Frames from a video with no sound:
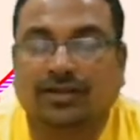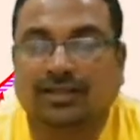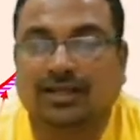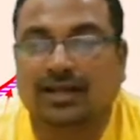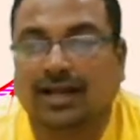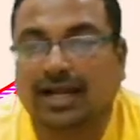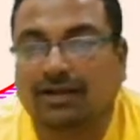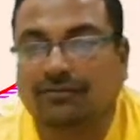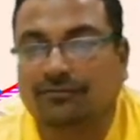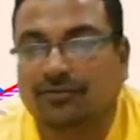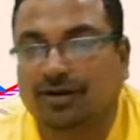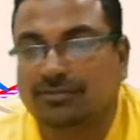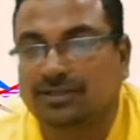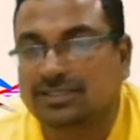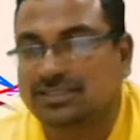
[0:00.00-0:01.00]
when the light
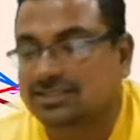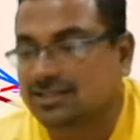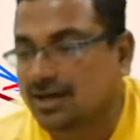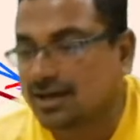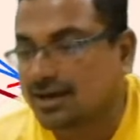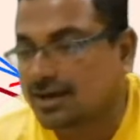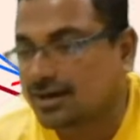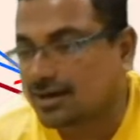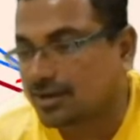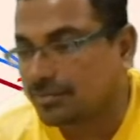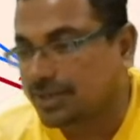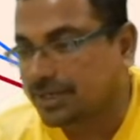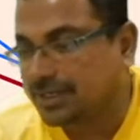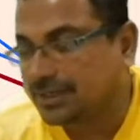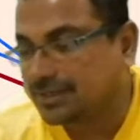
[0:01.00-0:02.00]
from the star are
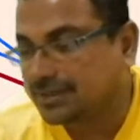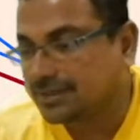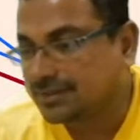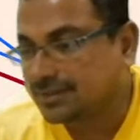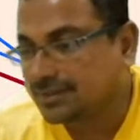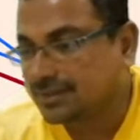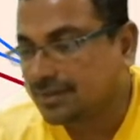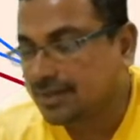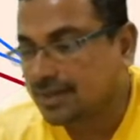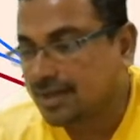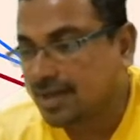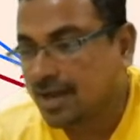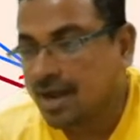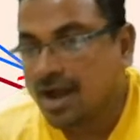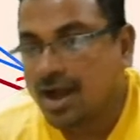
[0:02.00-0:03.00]
coming,
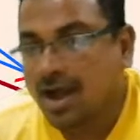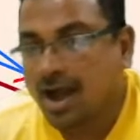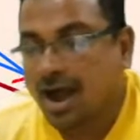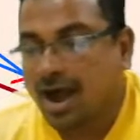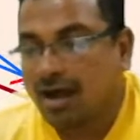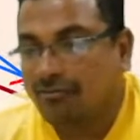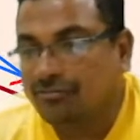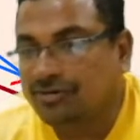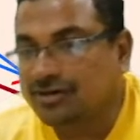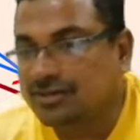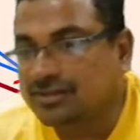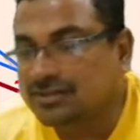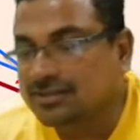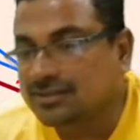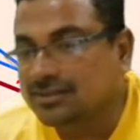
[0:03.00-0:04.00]

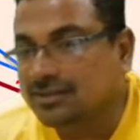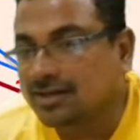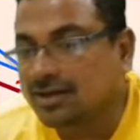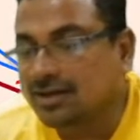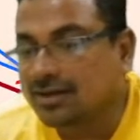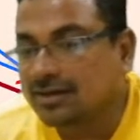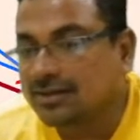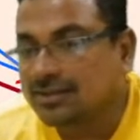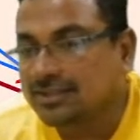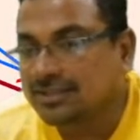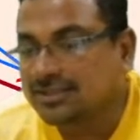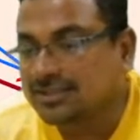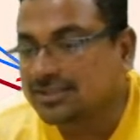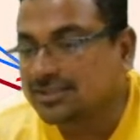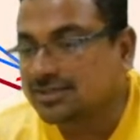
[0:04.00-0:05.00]
after the
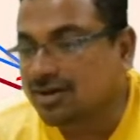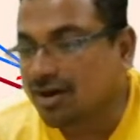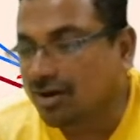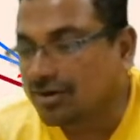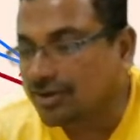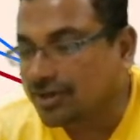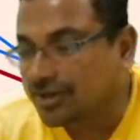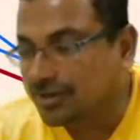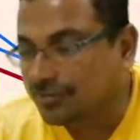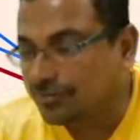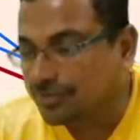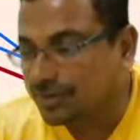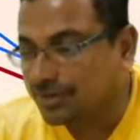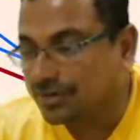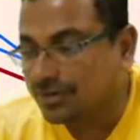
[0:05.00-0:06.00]
this is
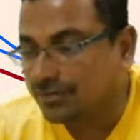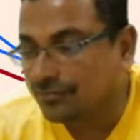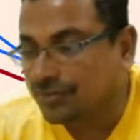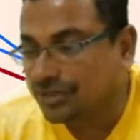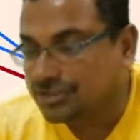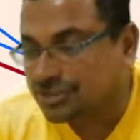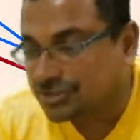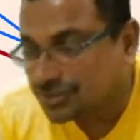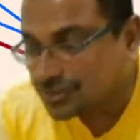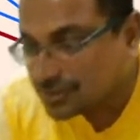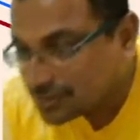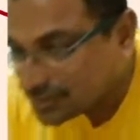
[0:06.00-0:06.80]
concave mirror which